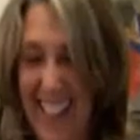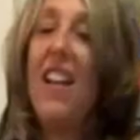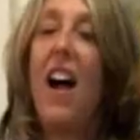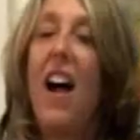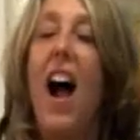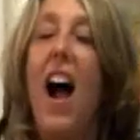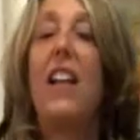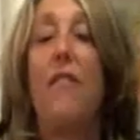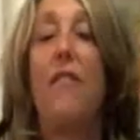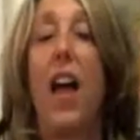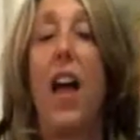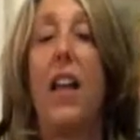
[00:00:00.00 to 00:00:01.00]
I love
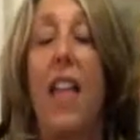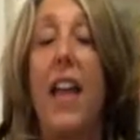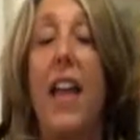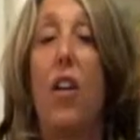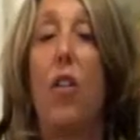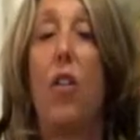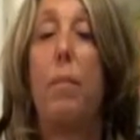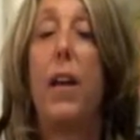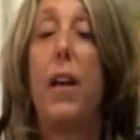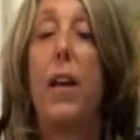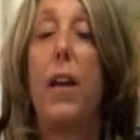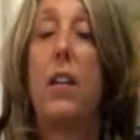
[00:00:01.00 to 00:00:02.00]
that. Thank you.
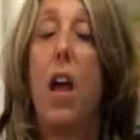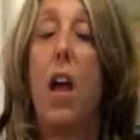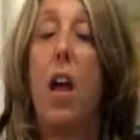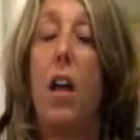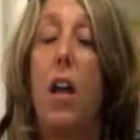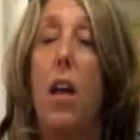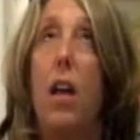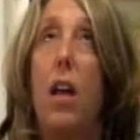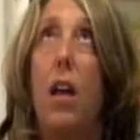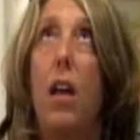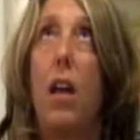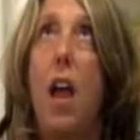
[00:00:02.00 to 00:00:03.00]
Because
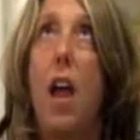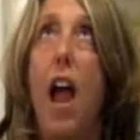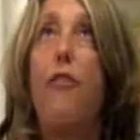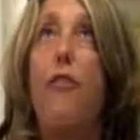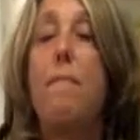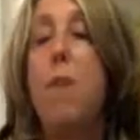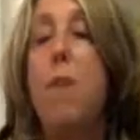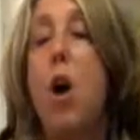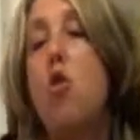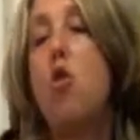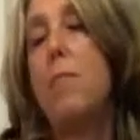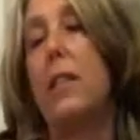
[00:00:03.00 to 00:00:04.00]
every
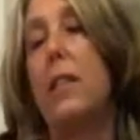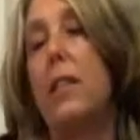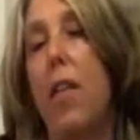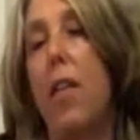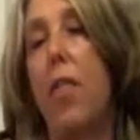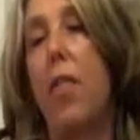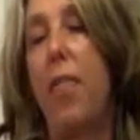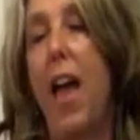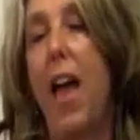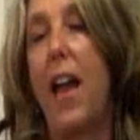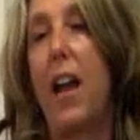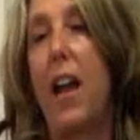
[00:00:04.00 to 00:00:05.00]
moment
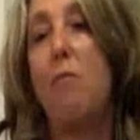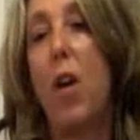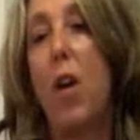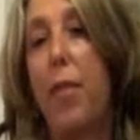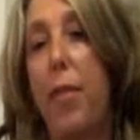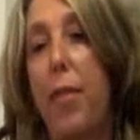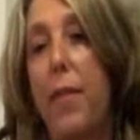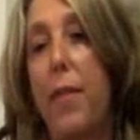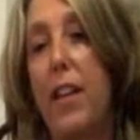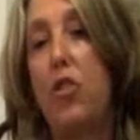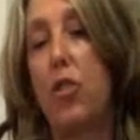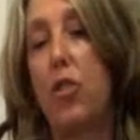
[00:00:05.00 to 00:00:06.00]
that I'm with
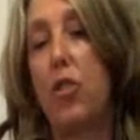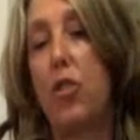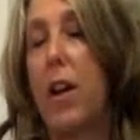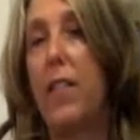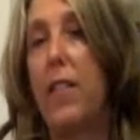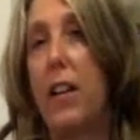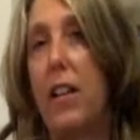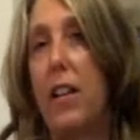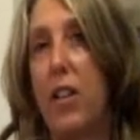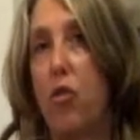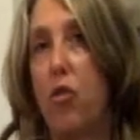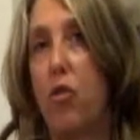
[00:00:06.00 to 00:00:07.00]
teachers who are in the
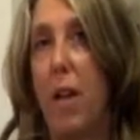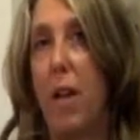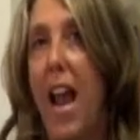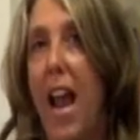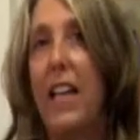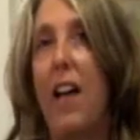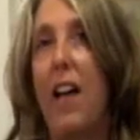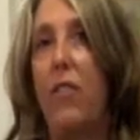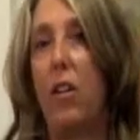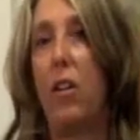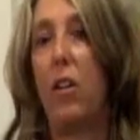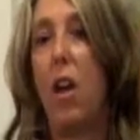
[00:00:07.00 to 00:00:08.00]
classroom at any
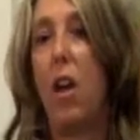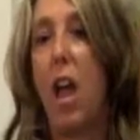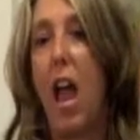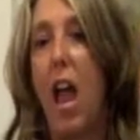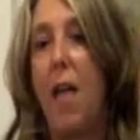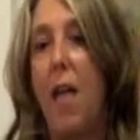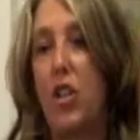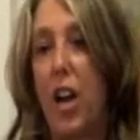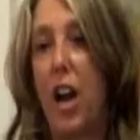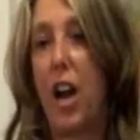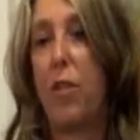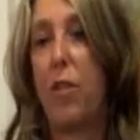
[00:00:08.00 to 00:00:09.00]
level and they
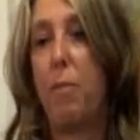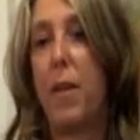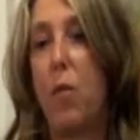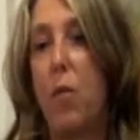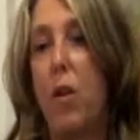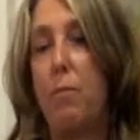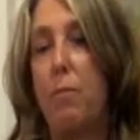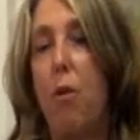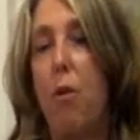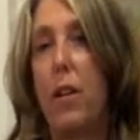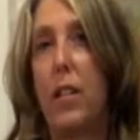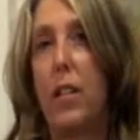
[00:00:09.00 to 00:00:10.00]
share with me what's
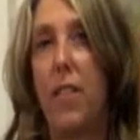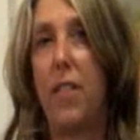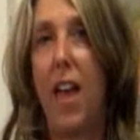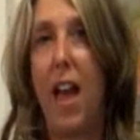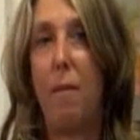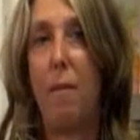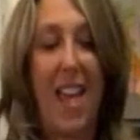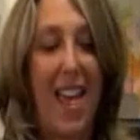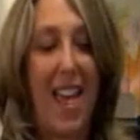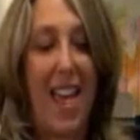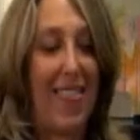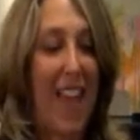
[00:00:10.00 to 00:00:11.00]
important to them,
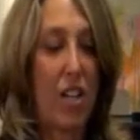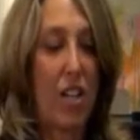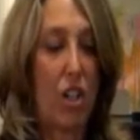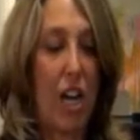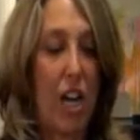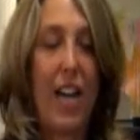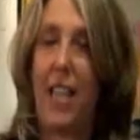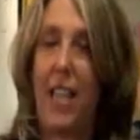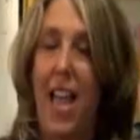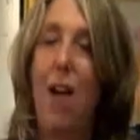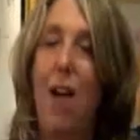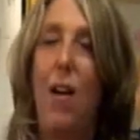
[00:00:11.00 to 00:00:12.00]
that changes
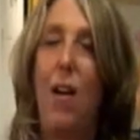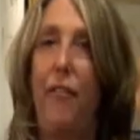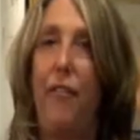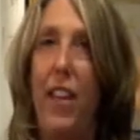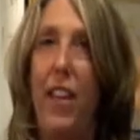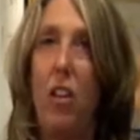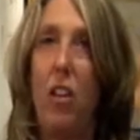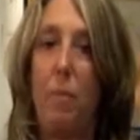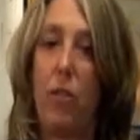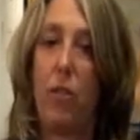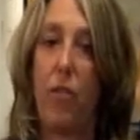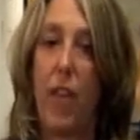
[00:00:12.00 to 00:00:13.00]
how I feel
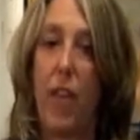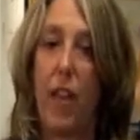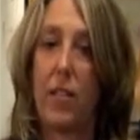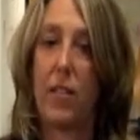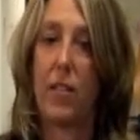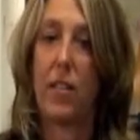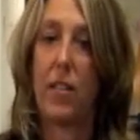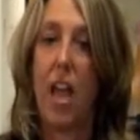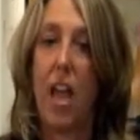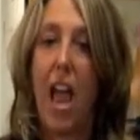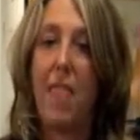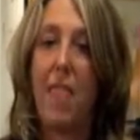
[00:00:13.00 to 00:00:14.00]
about this.
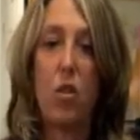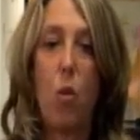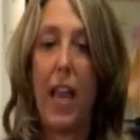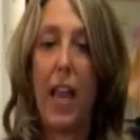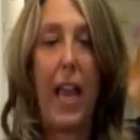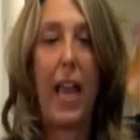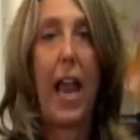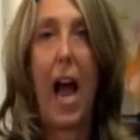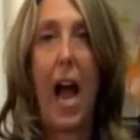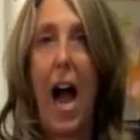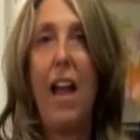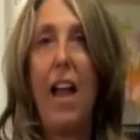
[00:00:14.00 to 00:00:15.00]
And that's why
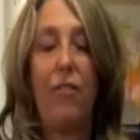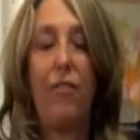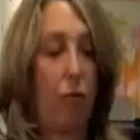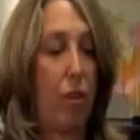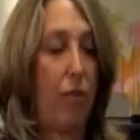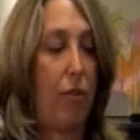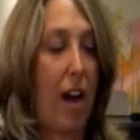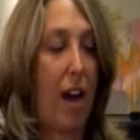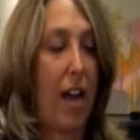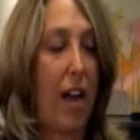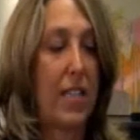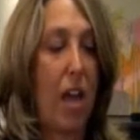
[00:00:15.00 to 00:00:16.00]
I have
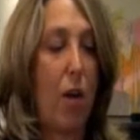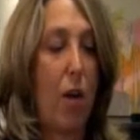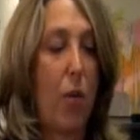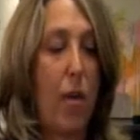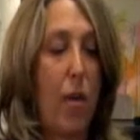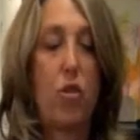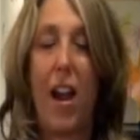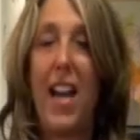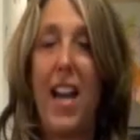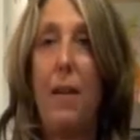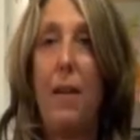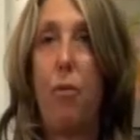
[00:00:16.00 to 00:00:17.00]
revised these
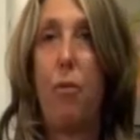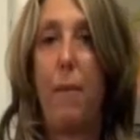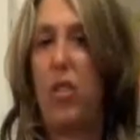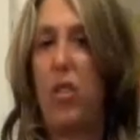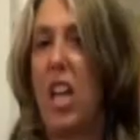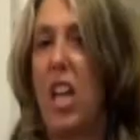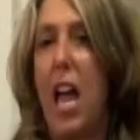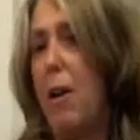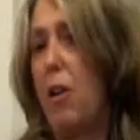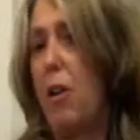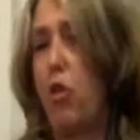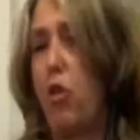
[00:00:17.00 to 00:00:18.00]
grading parameters
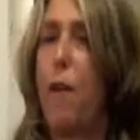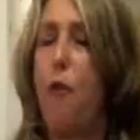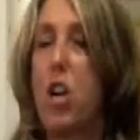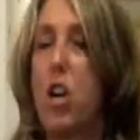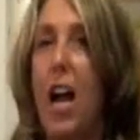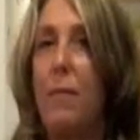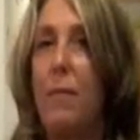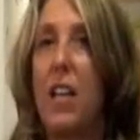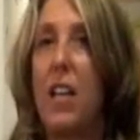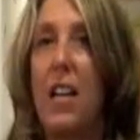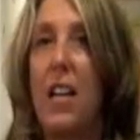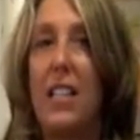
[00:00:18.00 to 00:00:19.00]
about 3 or 4 times
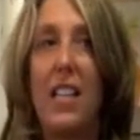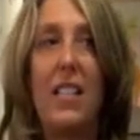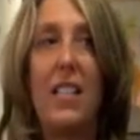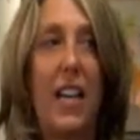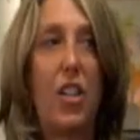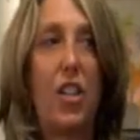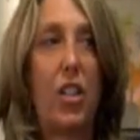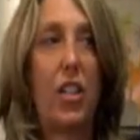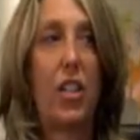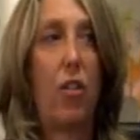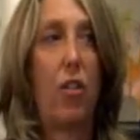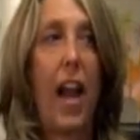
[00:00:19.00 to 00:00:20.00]
since I initially
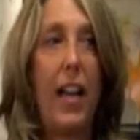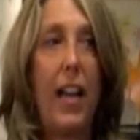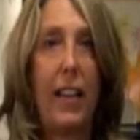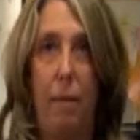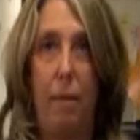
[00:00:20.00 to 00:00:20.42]
created them.